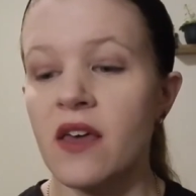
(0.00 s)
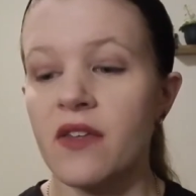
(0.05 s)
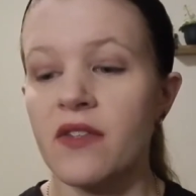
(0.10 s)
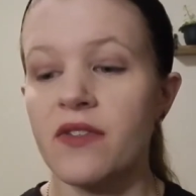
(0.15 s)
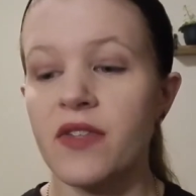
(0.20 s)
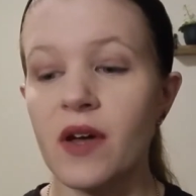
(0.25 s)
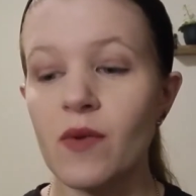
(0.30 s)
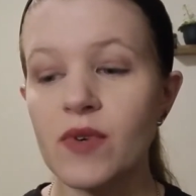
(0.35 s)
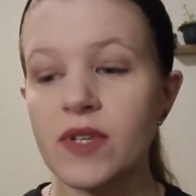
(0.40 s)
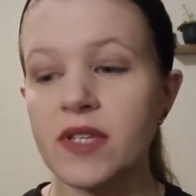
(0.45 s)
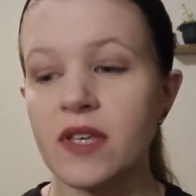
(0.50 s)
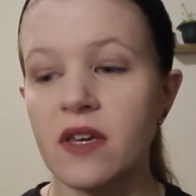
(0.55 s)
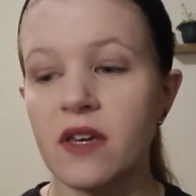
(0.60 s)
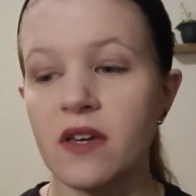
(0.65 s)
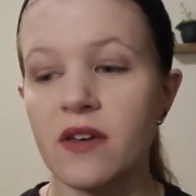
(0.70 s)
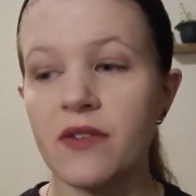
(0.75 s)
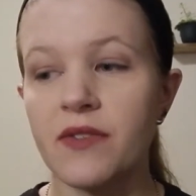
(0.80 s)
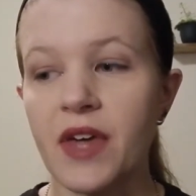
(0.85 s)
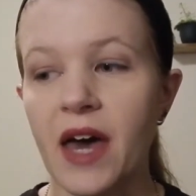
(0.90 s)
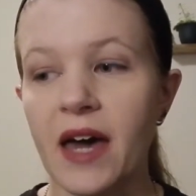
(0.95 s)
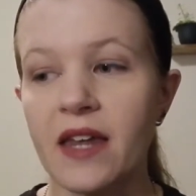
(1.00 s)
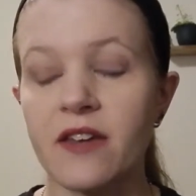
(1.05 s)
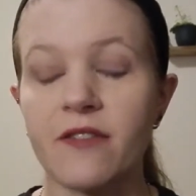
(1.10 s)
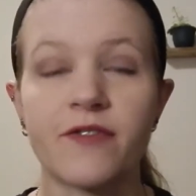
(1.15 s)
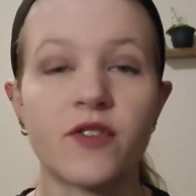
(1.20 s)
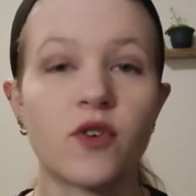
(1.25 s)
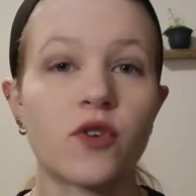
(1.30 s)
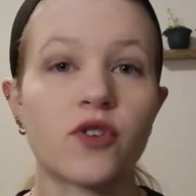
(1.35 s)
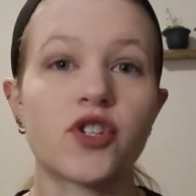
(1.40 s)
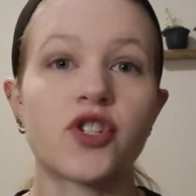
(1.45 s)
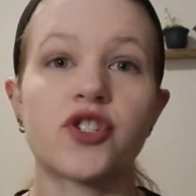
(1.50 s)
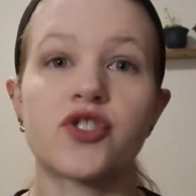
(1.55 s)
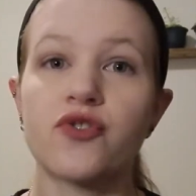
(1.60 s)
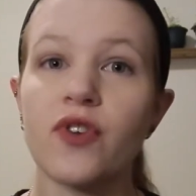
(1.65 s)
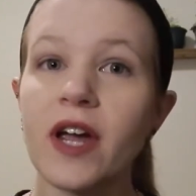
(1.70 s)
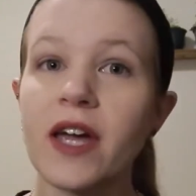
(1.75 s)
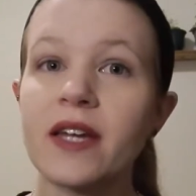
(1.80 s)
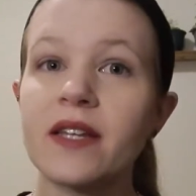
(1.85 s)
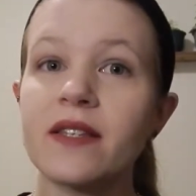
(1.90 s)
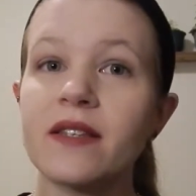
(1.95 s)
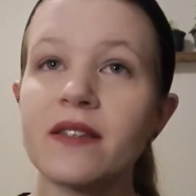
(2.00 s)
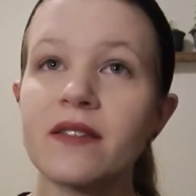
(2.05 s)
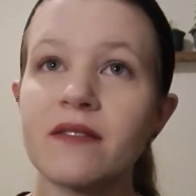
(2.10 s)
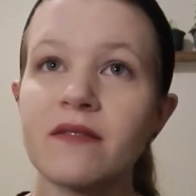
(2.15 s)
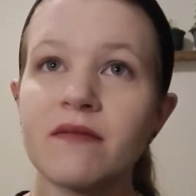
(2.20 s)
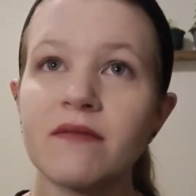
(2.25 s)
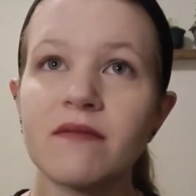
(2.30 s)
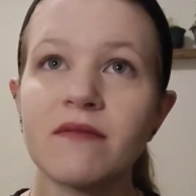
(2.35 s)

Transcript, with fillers: They were saying that if you're straight,